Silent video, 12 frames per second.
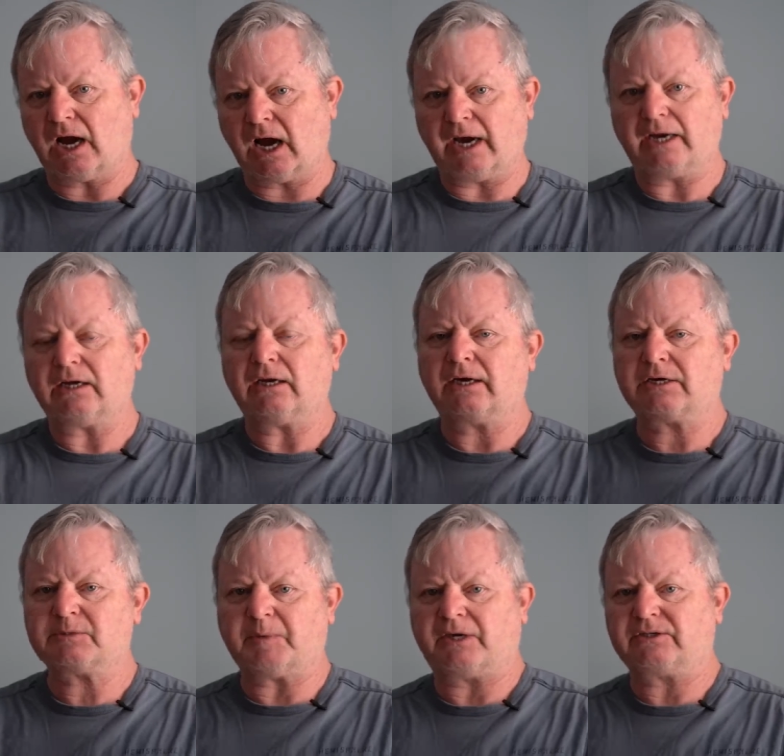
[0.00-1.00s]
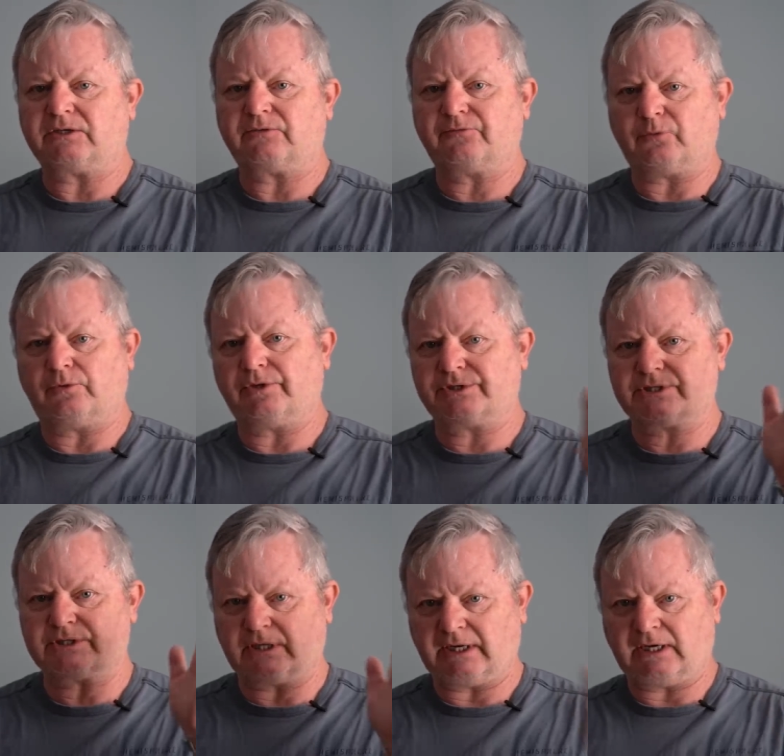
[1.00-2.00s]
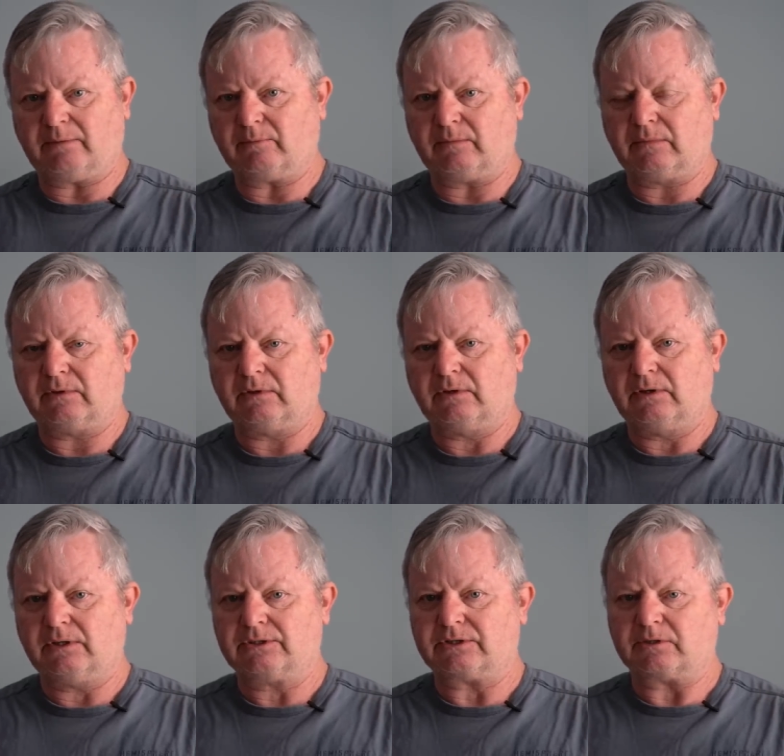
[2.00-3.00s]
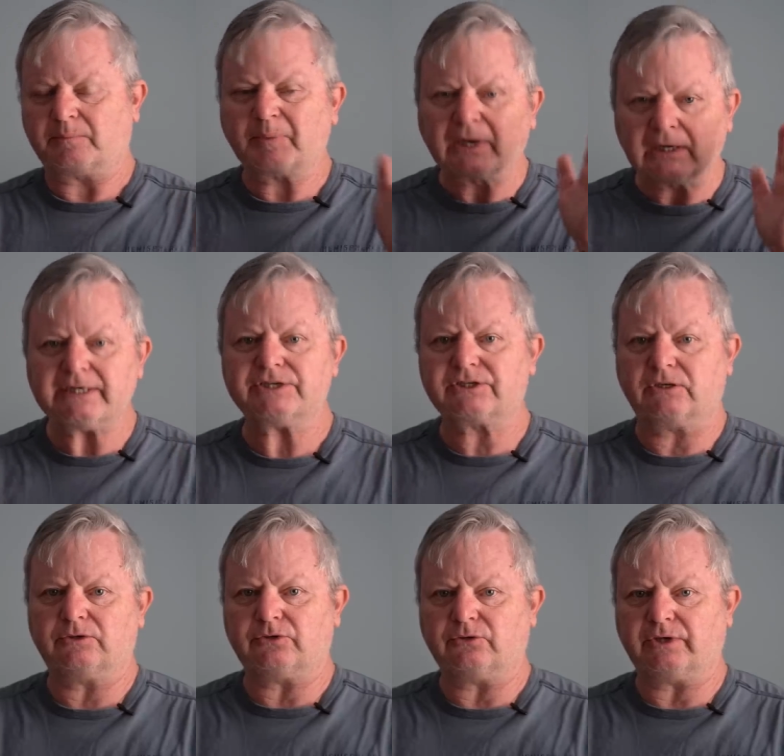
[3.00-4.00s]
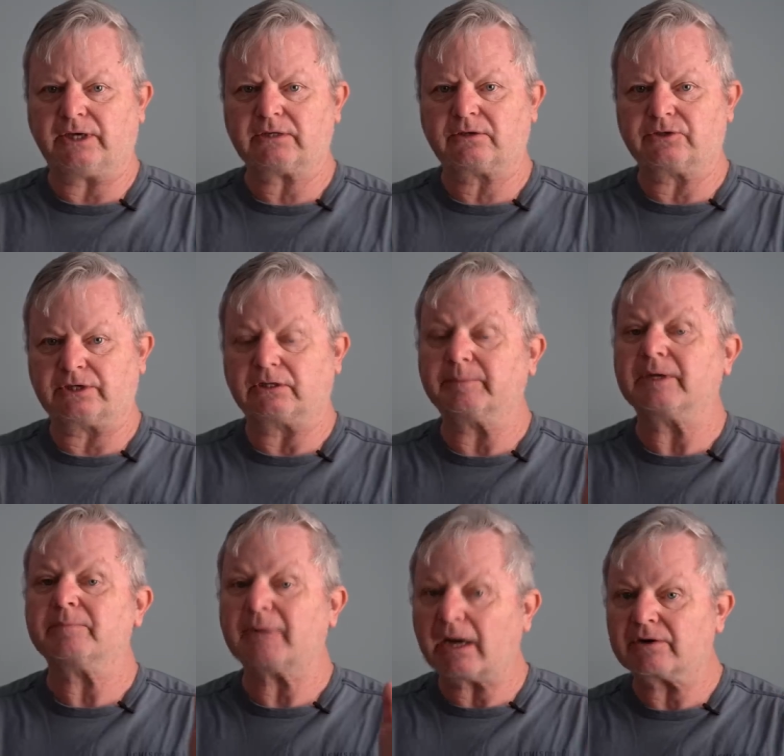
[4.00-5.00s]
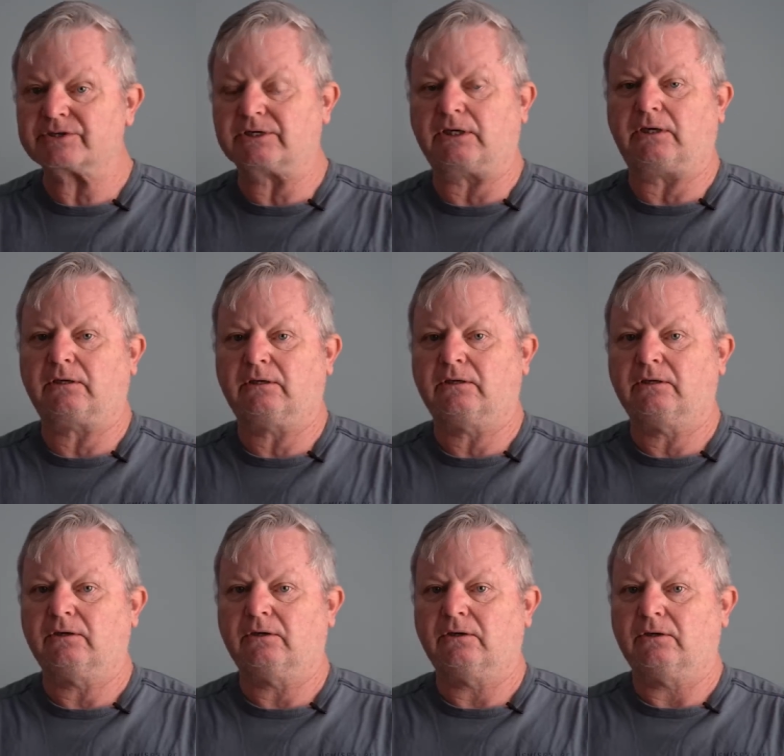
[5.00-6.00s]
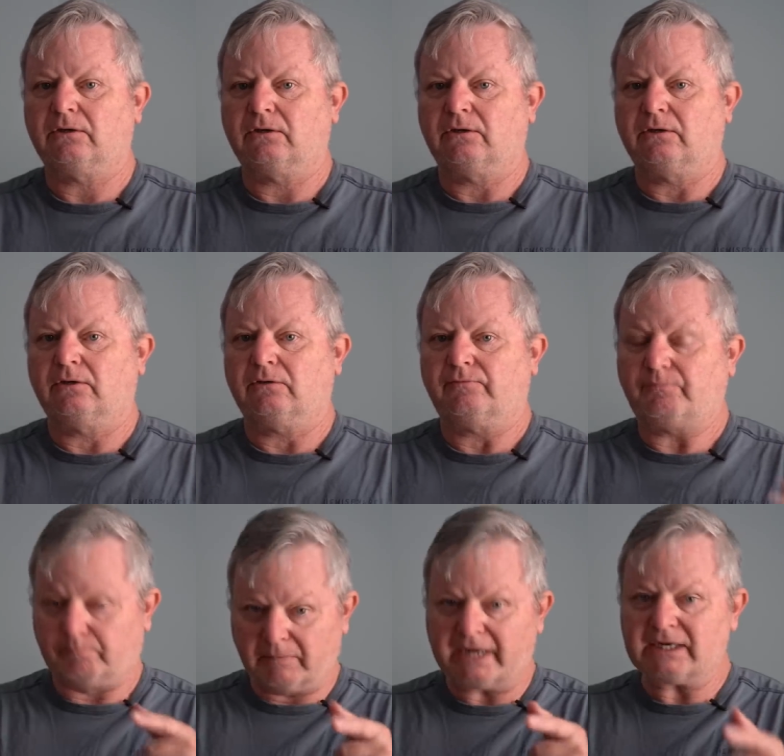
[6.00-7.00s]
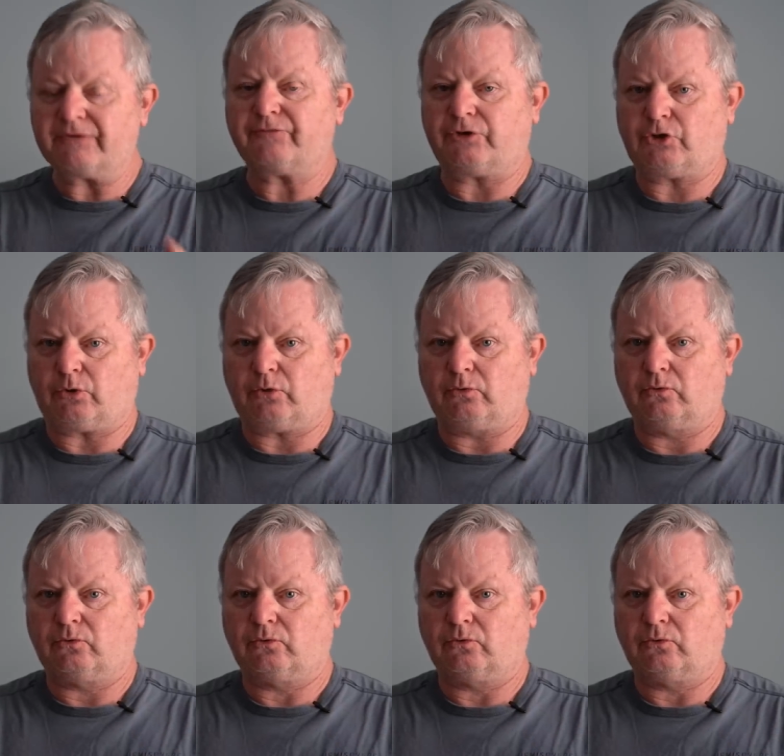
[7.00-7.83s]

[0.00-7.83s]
I expect it for the same. So, so please don't do that, because it'll be embarrassing, mainly for you.